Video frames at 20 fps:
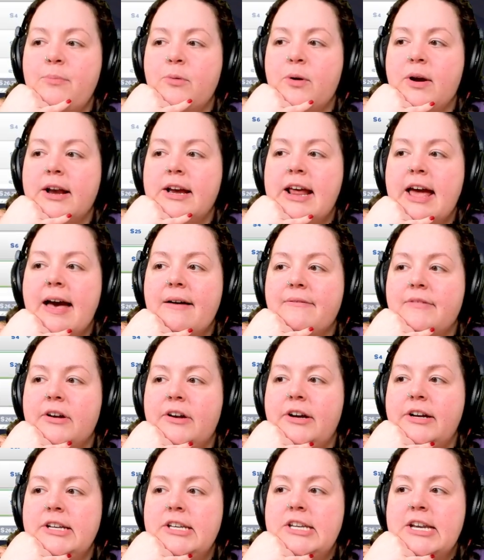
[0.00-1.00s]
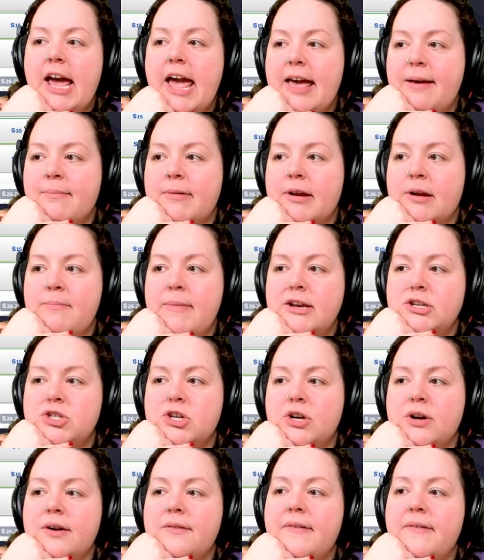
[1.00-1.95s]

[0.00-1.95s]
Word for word: We're gonna have a good day. I'm gonna make sure of